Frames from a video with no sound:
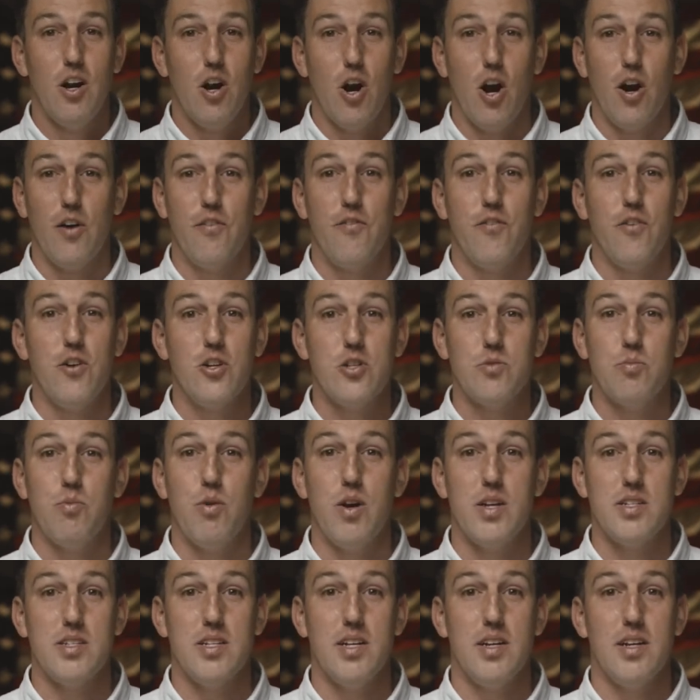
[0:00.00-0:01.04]
our first
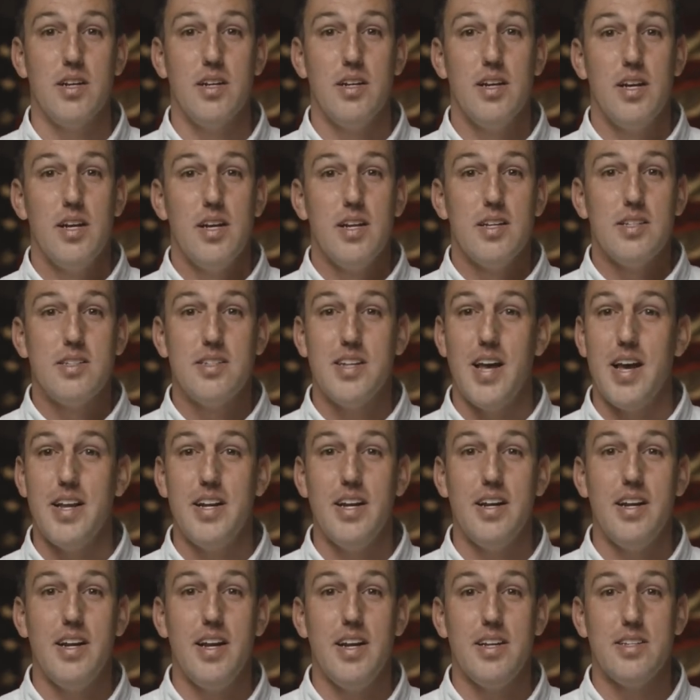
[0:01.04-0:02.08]
president, said
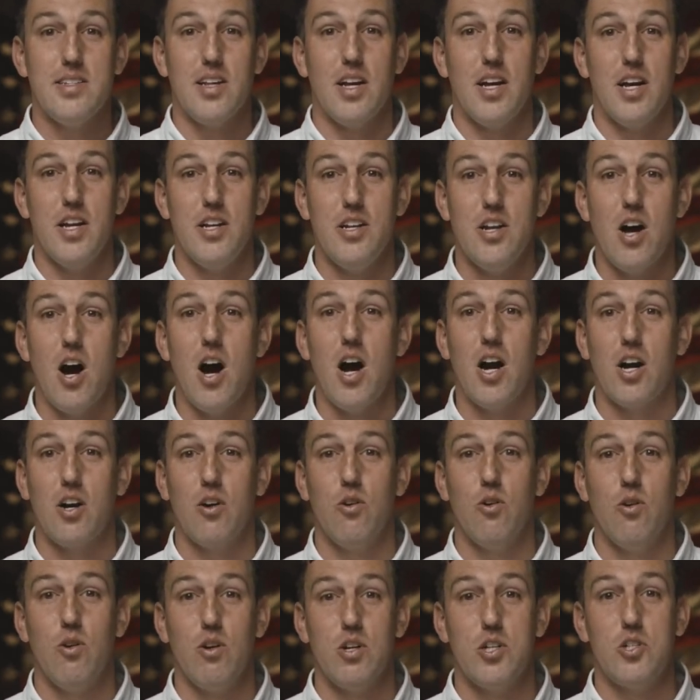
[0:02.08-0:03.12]
in his
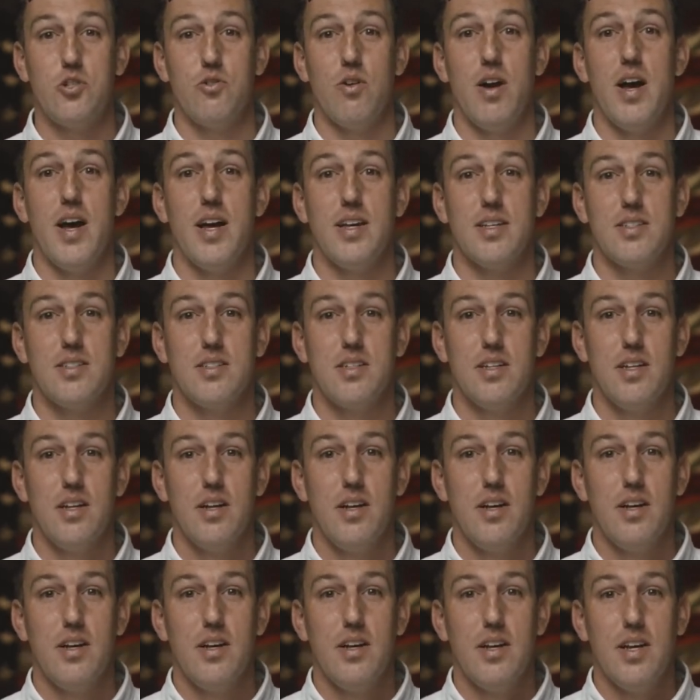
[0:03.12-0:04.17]
inaugural address,
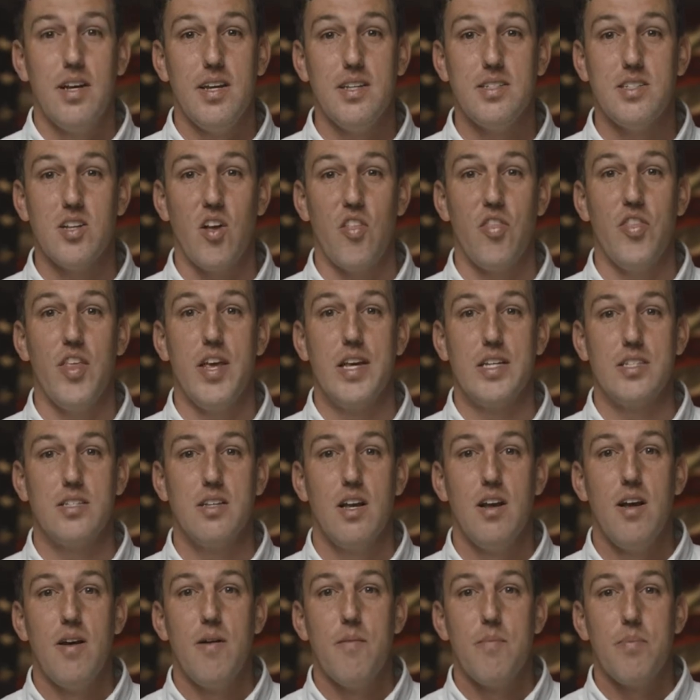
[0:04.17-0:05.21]
he said this
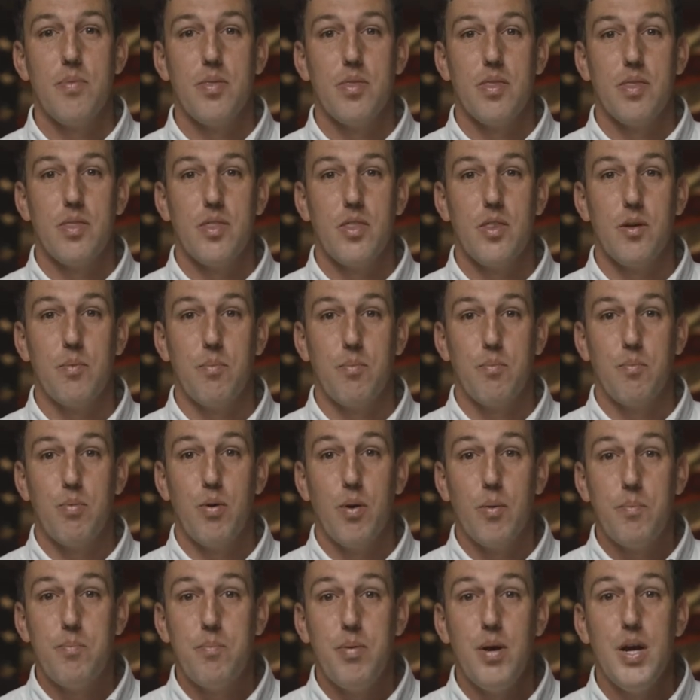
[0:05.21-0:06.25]
the
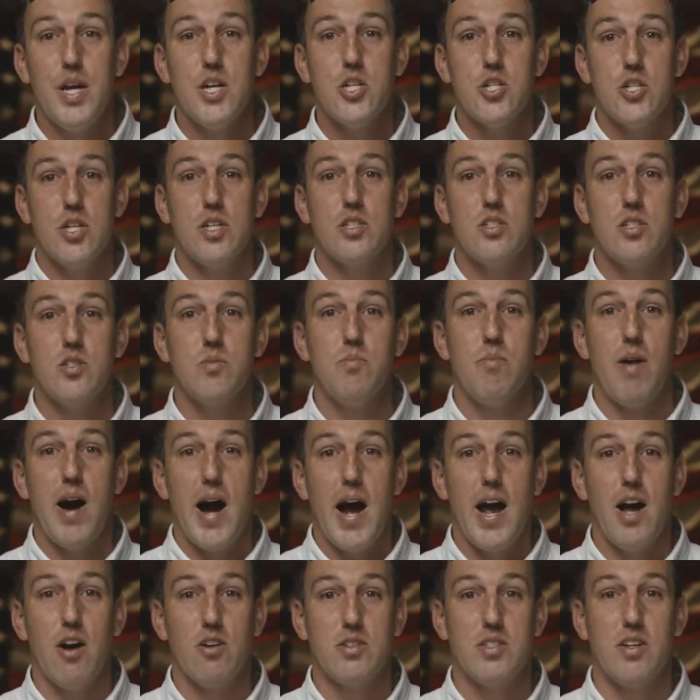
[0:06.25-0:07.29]
propitious
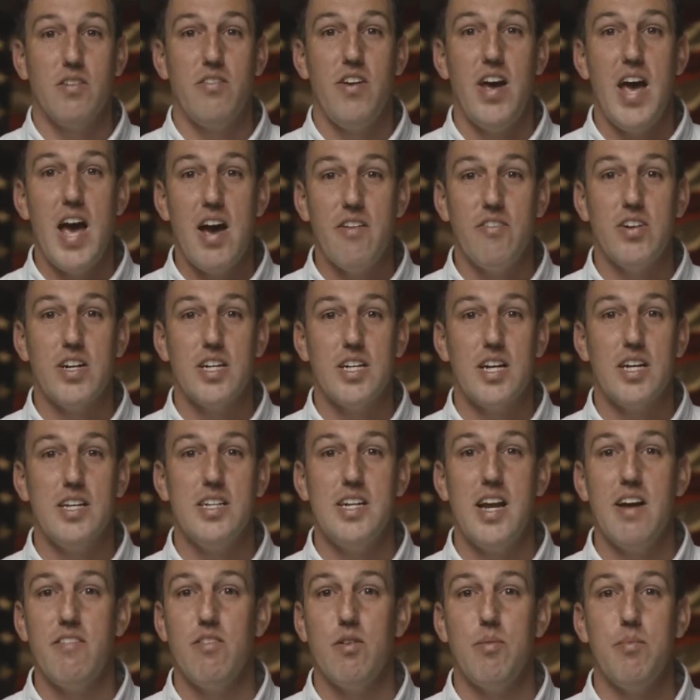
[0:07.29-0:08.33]
smiles of heaven can
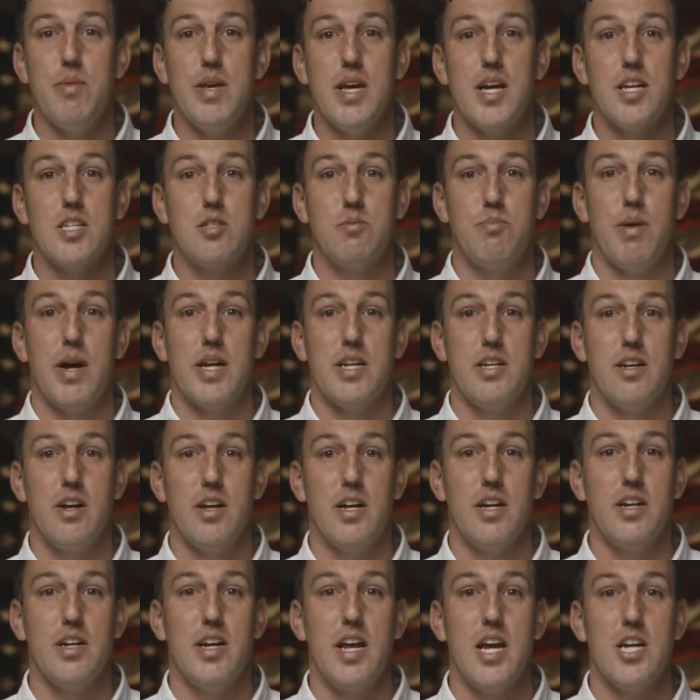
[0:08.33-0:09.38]
never be expected on
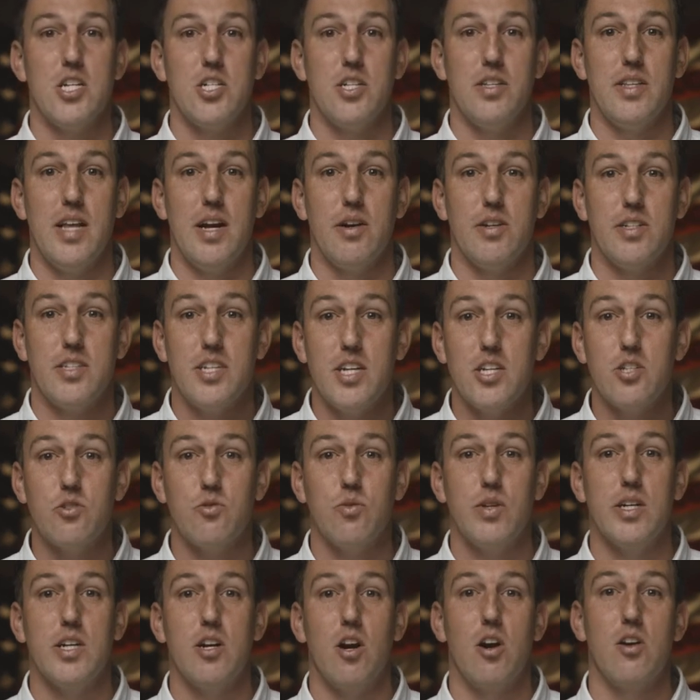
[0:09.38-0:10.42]
our nation that
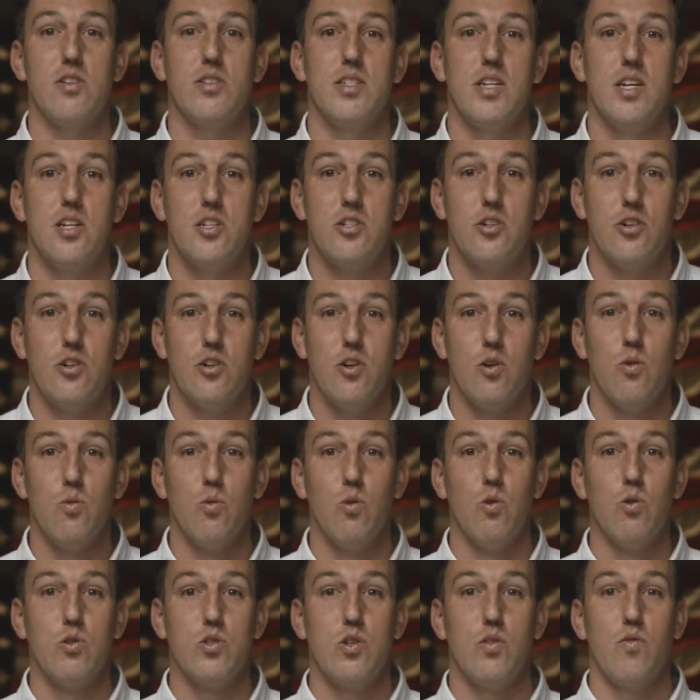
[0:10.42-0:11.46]
disregards the eternal
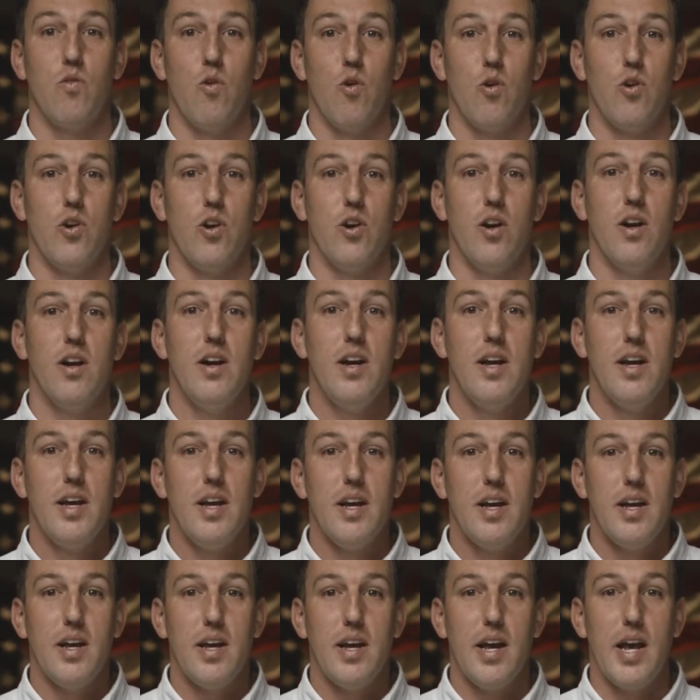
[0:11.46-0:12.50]
rules of order
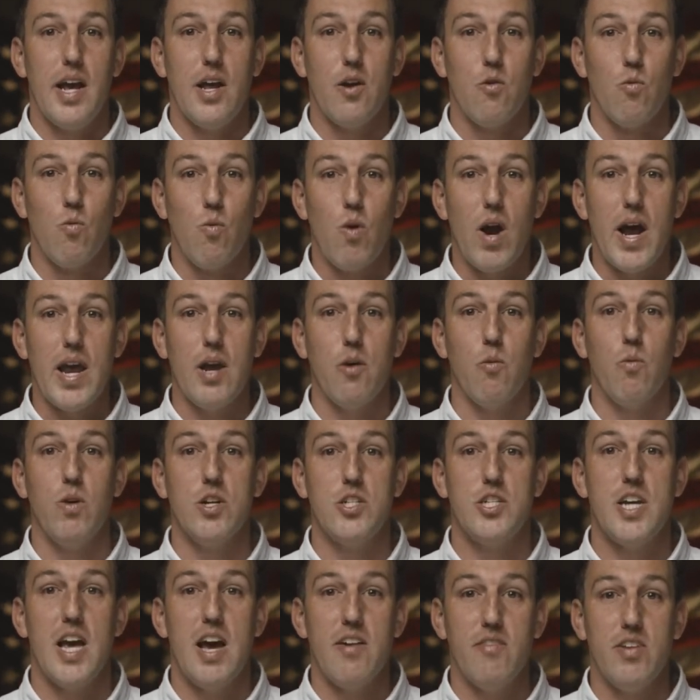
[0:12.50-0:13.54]
and right
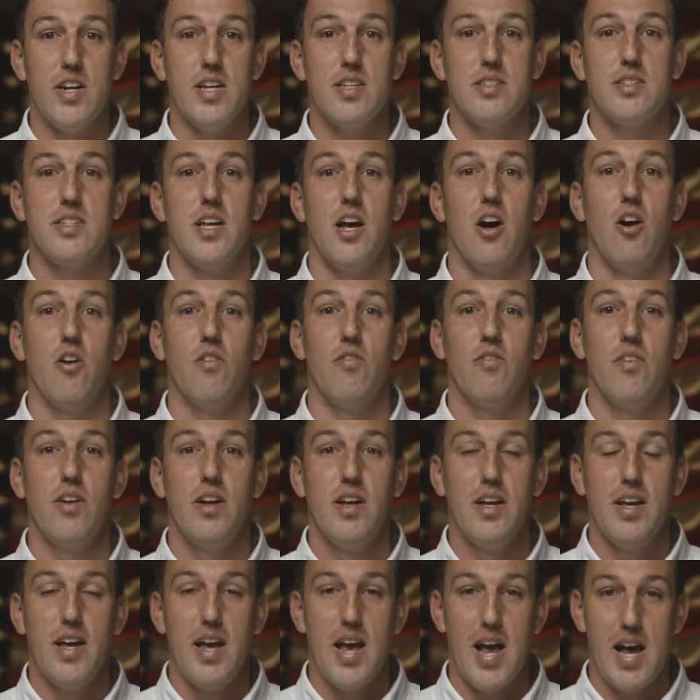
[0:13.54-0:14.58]
which heaven itself
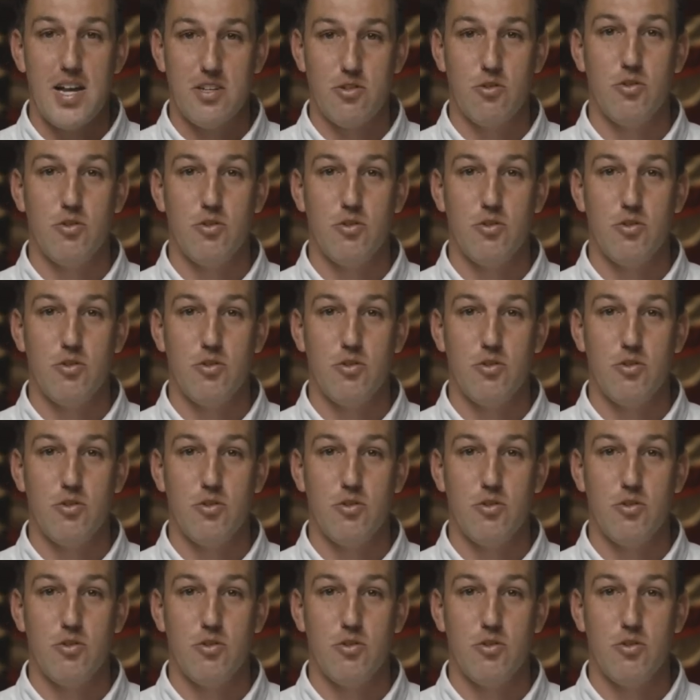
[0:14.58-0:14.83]
has